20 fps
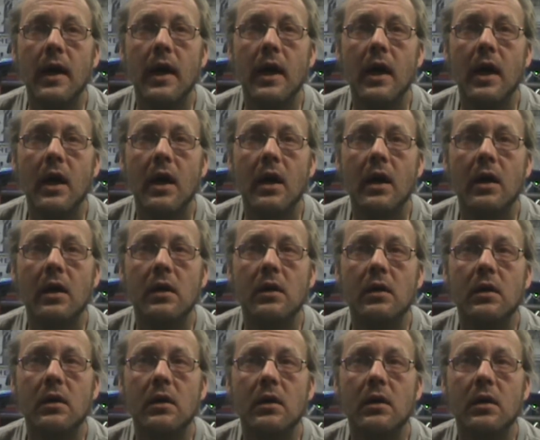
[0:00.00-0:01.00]
And
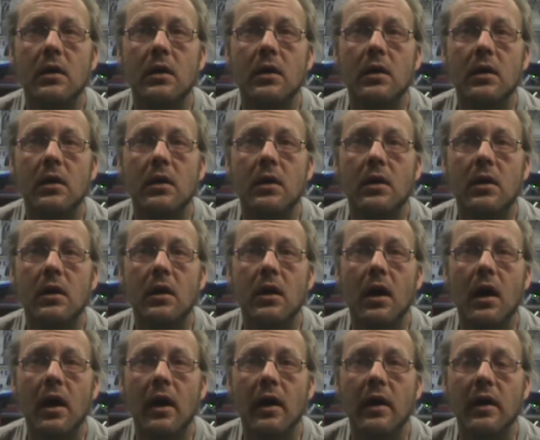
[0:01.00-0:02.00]

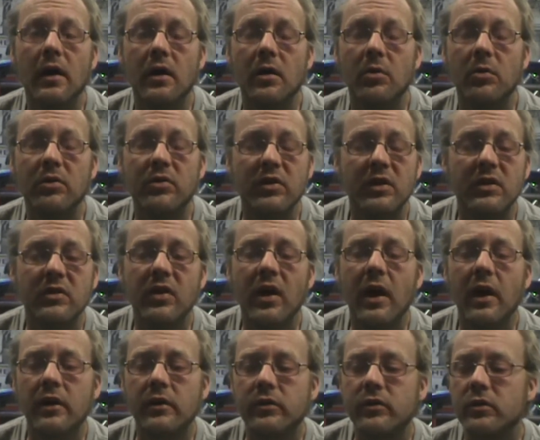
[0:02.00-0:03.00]
it was in a
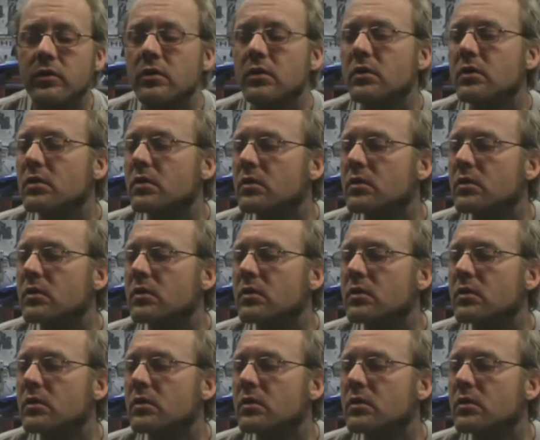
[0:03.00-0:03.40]
text.